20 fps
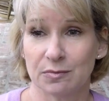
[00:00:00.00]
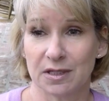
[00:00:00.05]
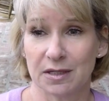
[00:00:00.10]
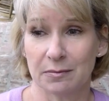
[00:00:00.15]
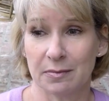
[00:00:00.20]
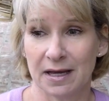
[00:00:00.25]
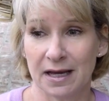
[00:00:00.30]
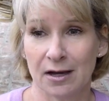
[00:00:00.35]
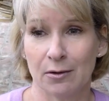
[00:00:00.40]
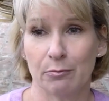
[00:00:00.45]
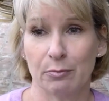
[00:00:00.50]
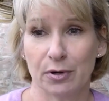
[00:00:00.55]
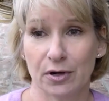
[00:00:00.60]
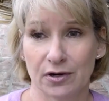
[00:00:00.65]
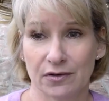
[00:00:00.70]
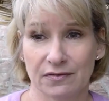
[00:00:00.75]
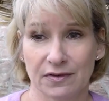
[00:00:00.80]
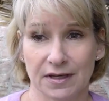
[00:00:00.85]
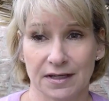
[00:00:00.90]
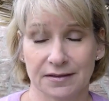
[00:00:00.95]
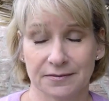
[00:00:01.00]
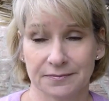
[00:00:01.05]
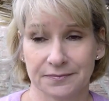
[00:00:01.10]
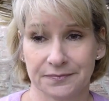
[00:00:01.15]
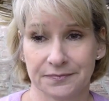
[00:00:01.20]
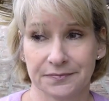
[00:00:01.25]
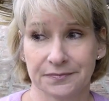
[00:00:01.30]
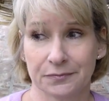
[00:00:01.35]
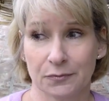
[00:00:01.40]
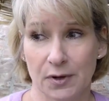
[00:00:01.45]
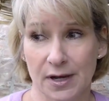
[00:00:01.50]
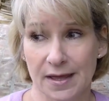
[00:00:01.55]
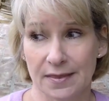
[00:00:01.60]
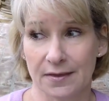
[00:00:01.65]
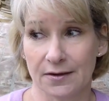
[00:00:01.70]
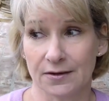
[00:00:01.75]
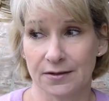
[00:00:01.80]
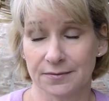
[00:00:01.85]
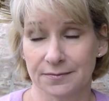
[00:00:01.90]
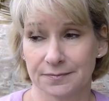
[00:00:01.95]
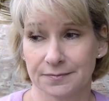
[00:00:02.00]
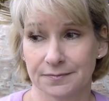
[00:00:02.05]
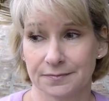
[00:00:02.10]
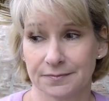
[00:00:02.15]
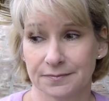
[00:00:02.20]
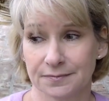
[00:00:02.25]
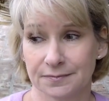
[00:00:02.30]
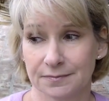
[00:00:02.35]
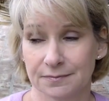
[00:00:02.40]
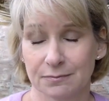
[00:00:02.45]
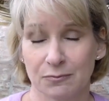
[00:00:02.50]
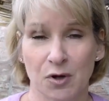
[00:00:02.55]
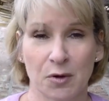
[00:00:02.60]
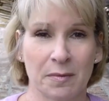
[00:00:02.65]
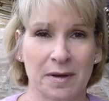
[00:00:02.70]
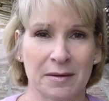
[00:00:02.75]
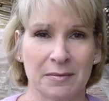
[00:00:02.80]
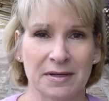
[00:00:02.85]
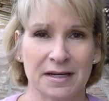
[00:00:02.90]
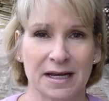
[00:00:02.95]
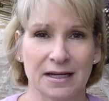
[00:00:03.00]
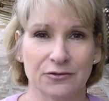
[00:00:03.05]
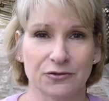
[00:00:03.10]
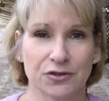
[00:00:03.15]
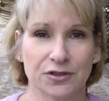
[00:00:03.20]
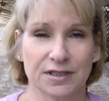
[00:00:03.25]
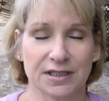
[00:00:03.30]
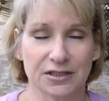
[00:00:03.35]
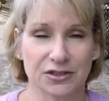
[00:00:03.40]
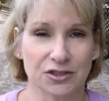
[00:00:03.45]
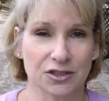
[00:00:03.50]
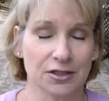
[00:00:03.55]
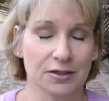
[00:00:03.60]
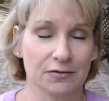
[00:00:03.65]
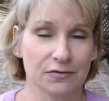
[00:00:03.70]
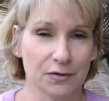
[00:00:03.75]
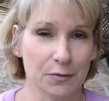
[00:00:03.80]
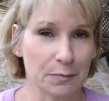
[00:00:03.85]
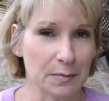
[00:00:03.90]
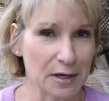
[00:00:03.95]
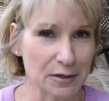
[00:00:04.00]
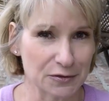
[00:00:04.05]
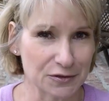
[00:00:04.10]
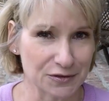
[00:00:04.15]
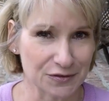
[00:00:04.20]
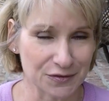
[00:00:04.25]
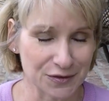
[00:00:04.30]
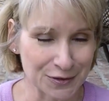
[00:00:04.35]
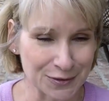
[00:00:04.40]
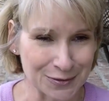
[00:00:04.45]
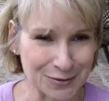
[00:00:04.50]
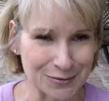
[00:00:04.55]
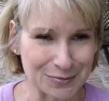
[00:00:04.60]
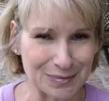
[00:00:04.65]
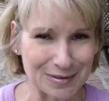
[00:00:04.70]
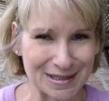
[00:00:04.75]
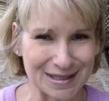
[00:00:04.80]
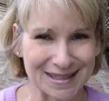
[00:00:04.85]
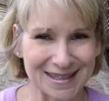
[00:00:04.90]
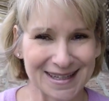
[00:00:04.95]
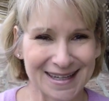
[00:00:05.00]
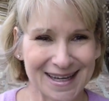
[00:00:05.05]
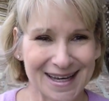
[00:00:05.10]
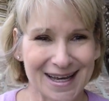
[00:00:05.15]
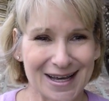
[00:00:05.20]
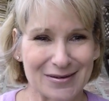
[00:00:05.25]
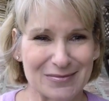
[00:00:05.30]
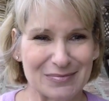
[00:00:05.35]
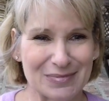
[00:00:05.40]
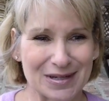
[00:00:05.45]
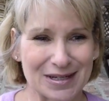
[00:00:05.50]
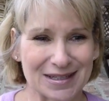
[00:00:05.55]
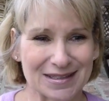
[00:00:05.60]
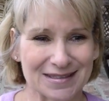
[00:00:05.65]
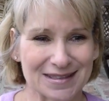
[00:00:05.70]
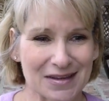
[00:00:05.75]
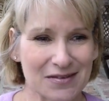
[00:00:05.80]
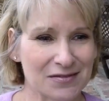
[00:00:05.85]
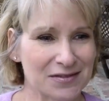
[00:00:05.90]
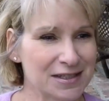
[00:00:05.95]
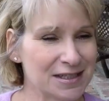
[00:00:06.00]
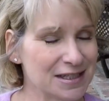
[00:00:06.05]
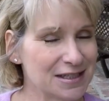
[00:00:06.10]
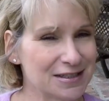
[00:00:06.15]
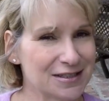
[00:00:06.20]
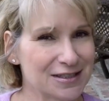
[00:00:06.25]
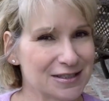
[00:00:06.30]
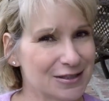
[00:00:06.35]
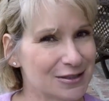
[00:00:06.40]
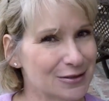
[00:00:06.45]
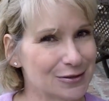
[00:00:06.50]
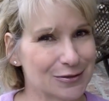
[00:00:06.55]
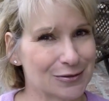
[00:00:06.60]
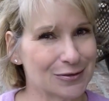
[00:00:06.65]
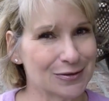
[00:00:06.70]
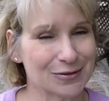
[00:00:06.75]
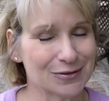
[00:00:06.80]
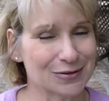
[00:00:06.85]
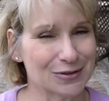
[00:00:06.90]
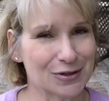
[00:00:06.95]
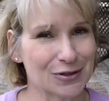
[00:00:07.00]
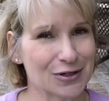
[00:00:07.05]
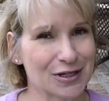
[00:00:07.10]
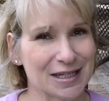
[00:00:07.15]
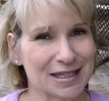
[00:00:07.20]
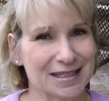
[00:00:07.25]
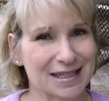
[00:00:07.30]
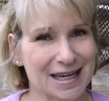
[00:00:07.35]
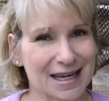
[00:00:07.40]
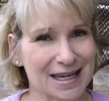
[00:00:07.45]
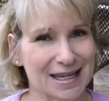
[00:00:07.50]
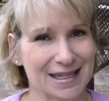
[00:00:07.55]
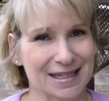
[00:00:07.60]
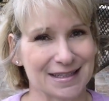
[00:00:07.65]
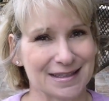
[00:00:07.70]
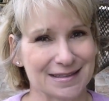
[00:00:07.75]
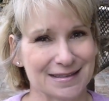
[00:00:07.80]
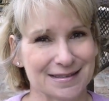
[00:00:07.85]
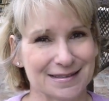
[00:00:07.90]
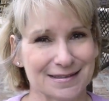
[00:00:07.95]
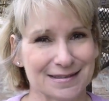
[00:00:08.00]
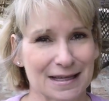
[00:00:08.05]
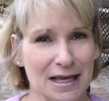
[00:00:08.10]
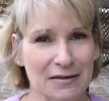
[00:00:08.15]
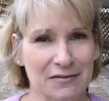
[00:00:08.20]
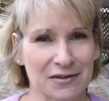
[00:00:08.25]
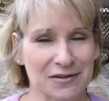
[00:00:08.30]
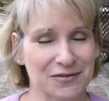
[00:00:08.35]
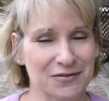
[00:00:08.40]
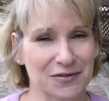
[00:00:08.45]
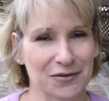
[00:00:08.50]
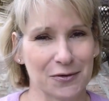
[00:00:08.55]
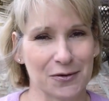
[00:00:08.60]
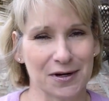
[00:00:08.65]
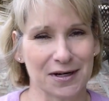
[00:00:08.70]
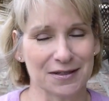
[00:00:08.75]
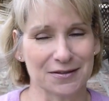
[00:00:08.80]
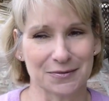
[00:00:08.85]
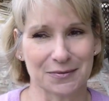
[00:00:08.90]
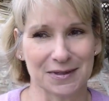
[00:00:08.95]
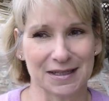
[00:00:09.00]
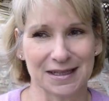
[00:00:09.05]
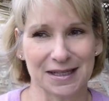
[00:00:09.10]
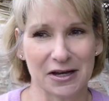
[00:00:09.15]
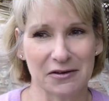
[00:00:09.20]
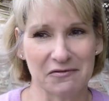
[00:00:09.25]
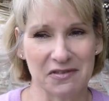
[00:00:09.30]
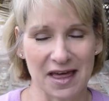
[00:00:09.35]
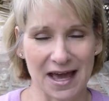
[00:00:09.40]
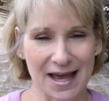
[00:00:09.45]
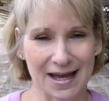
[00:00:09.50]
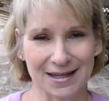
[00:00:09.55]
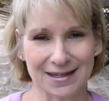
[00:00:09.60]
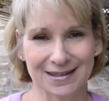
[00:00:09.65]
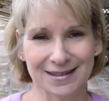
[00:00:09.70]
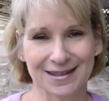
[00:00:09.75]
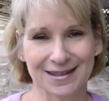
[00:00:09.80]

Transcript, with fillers: be about perfect weather. Well, maybe not traditional for most of you, but a 72-degree day is heaven for us. We love that.